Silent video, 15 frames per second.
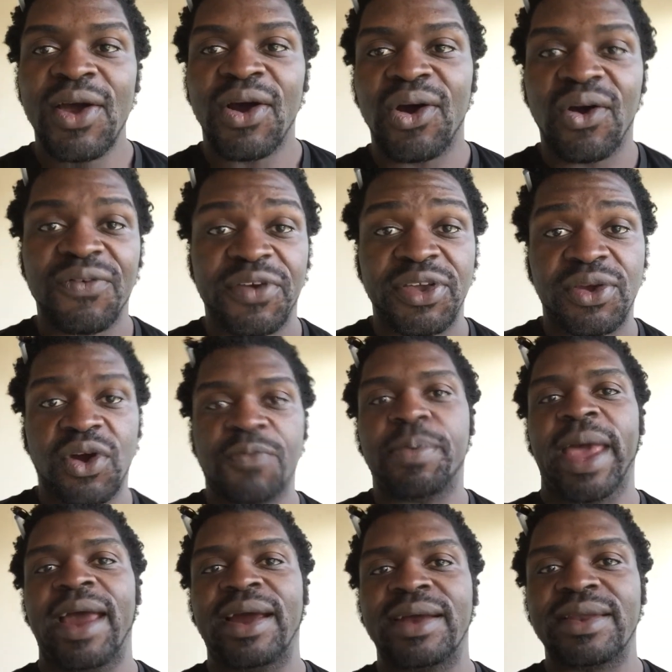over your
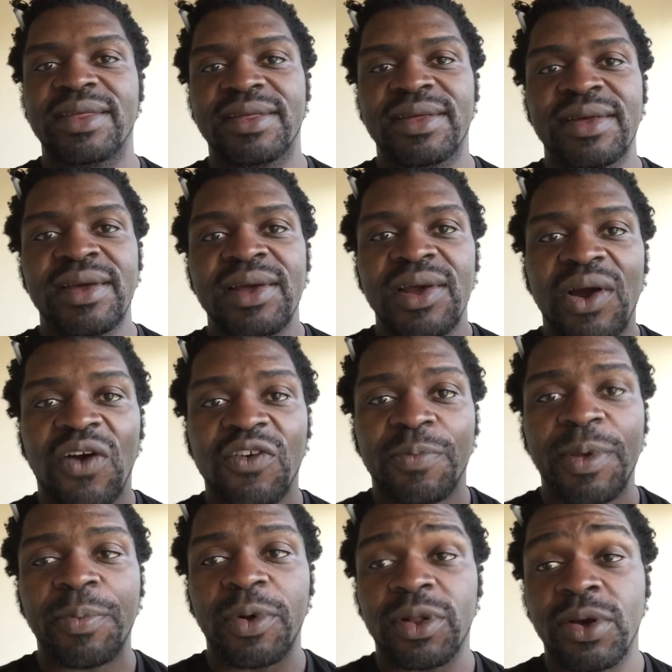parents, over
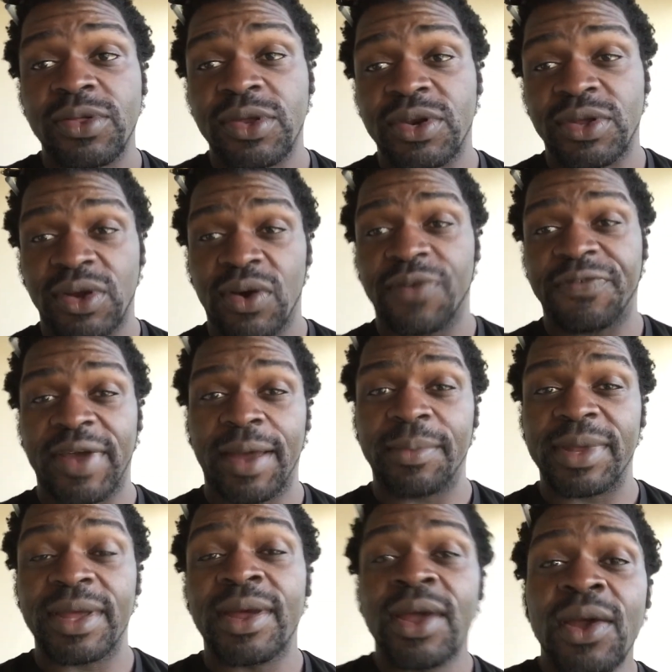people closer to your
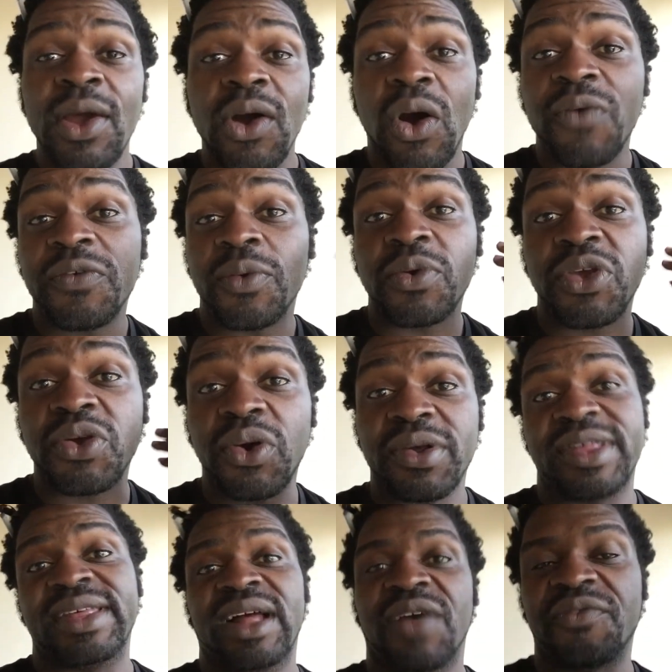family, over
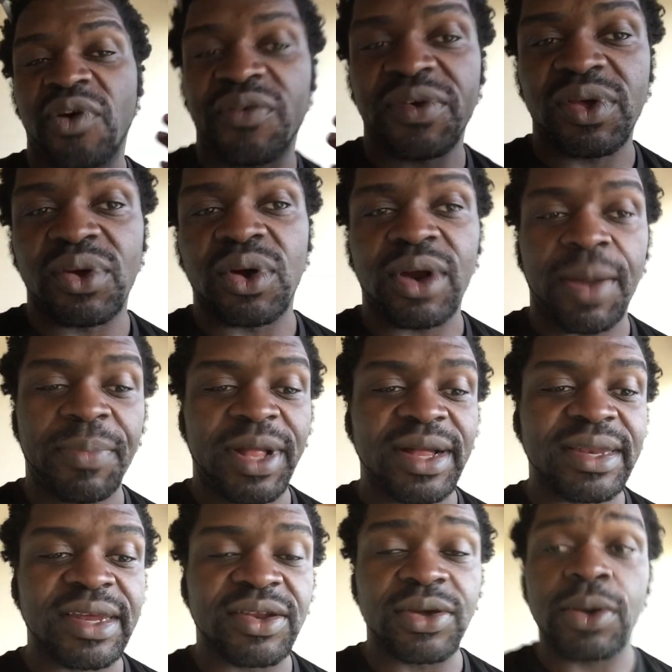yourself, over your
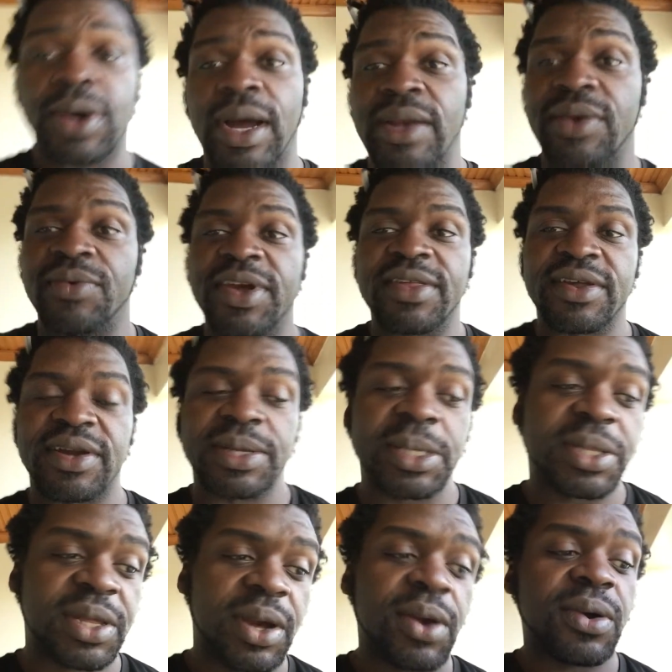ability to go out and
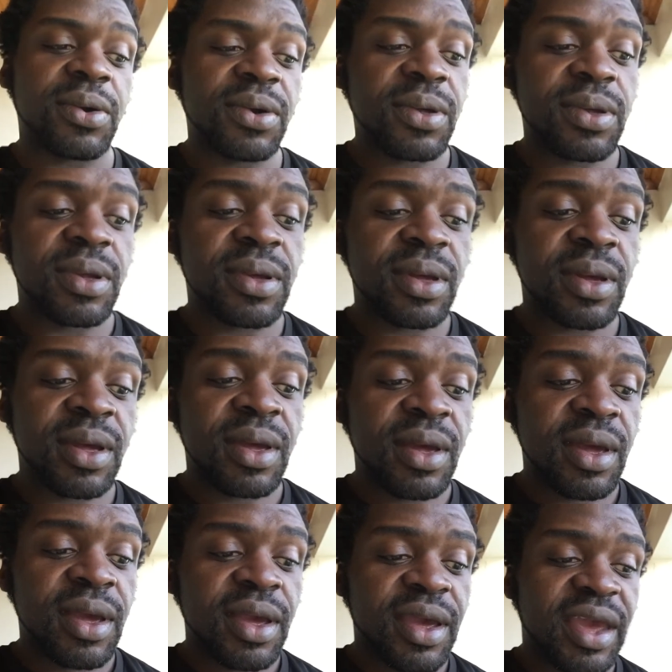research? So,
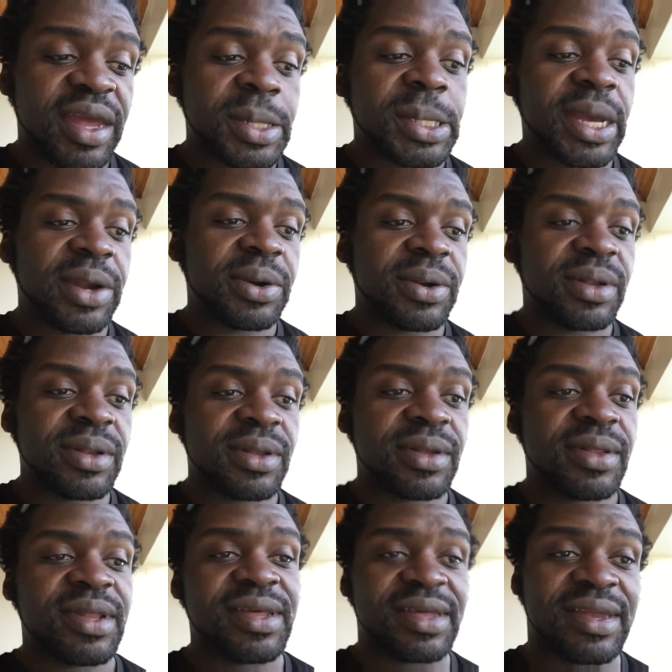in general,
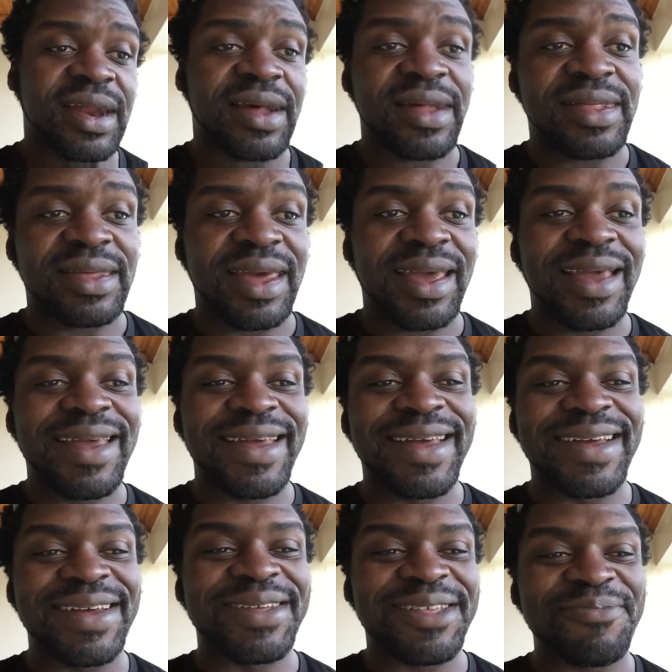this is another thing.
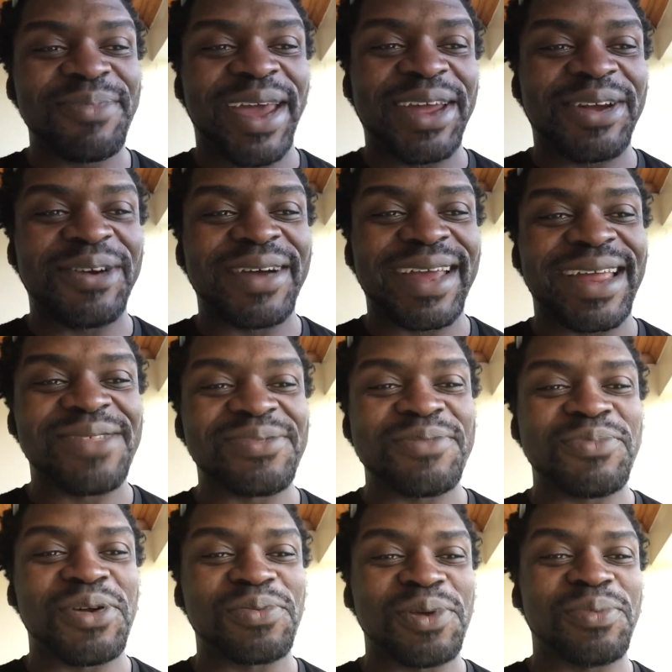This might go against
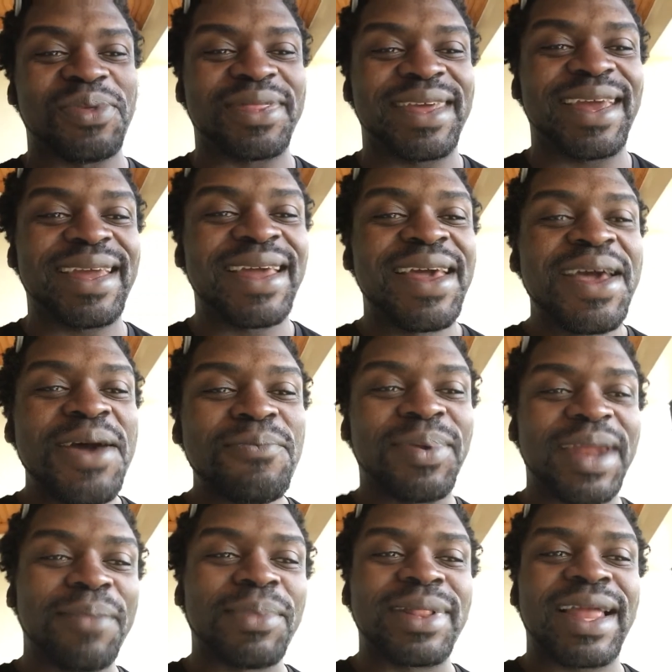what most people think,
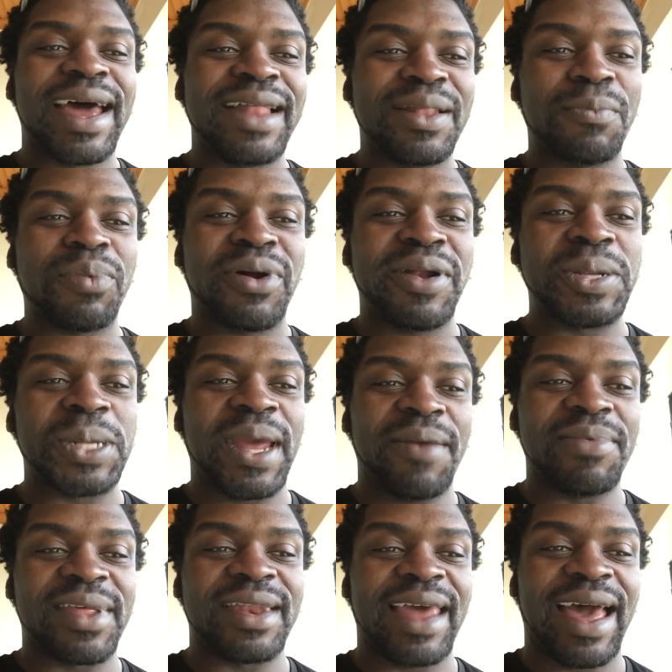but I'm glad LeBron
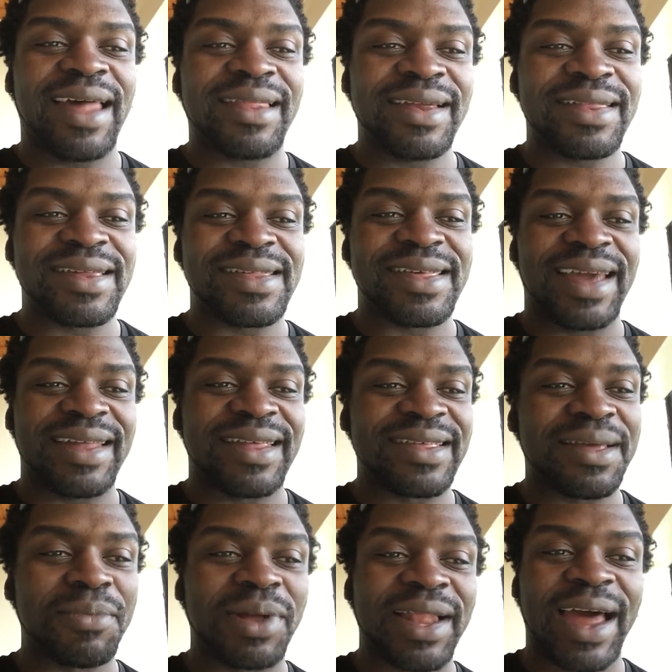James and the athletes are saying
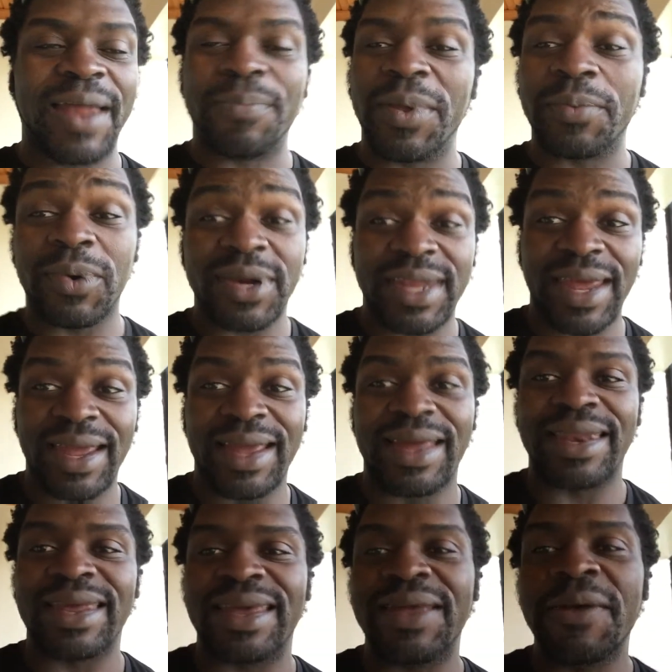this. I'm glad people are taking
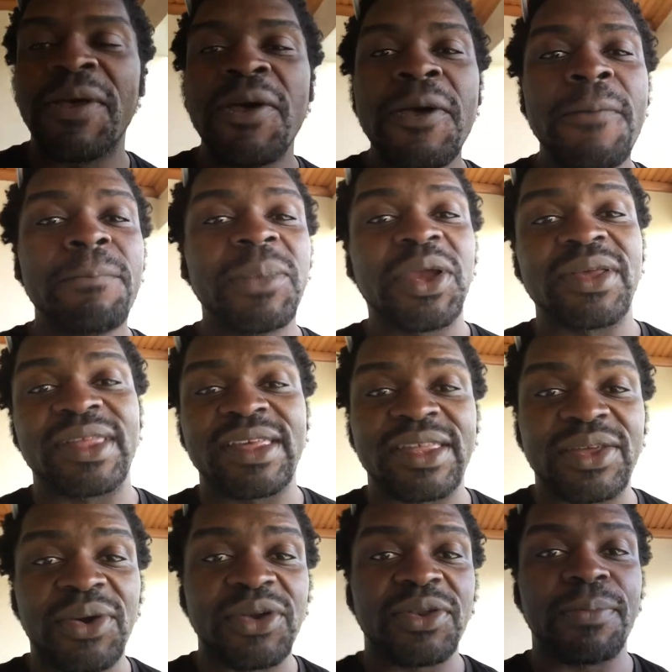a knee, because this
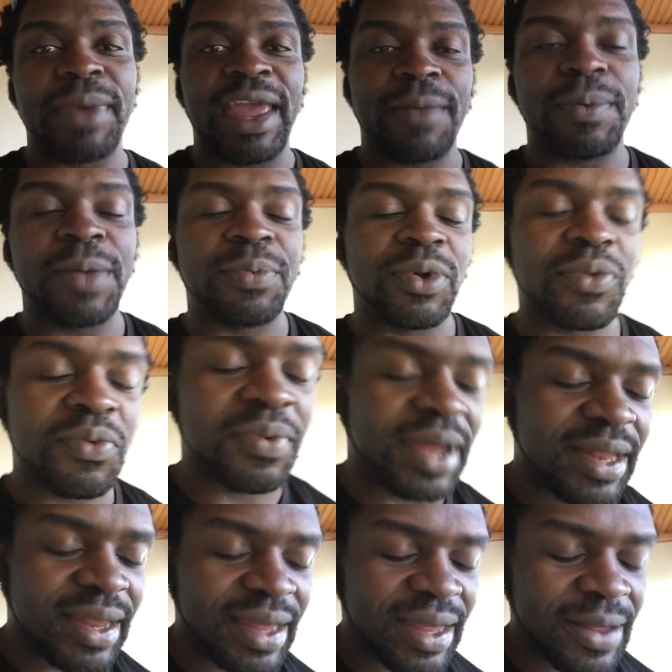is going to make people
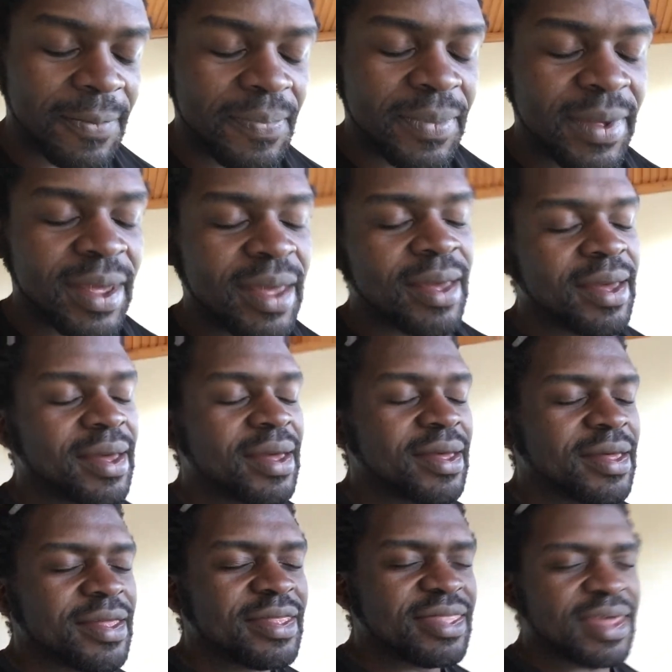really
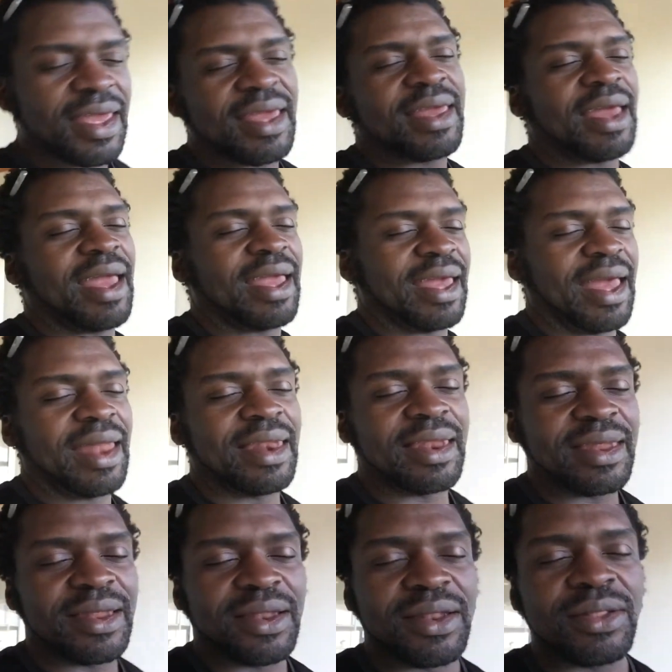think
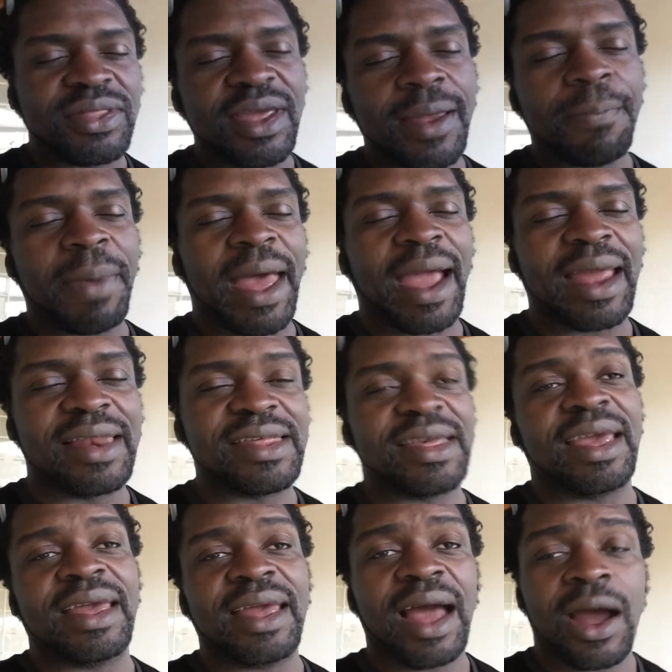back and
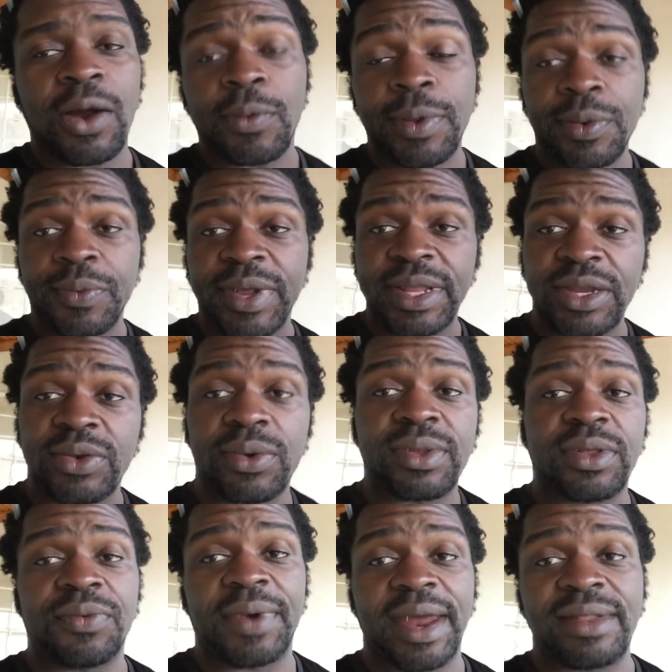say, are we really
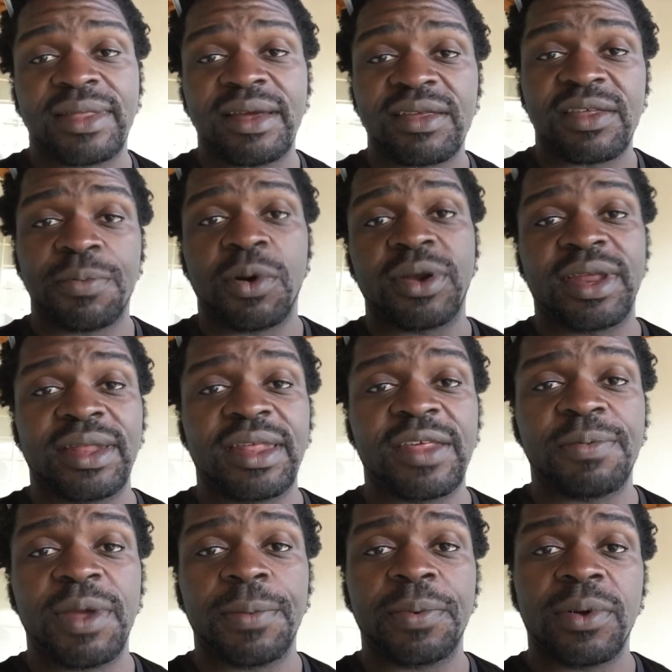doing the right thing supporting these
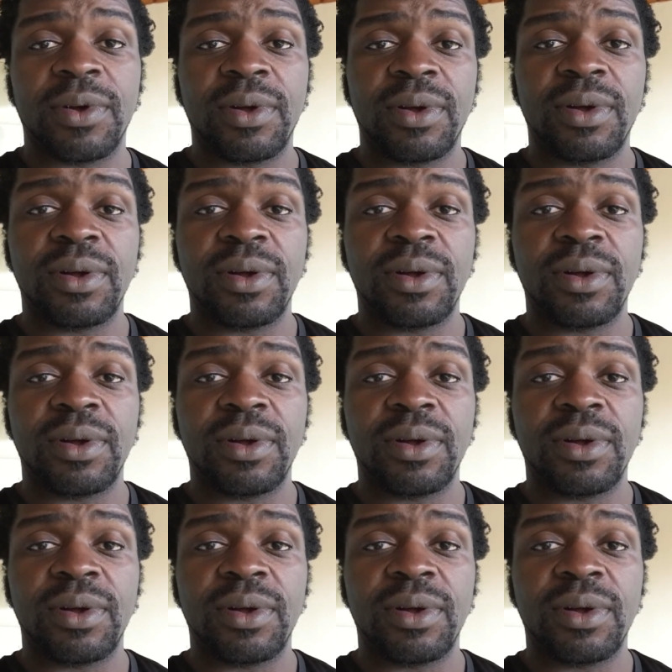people?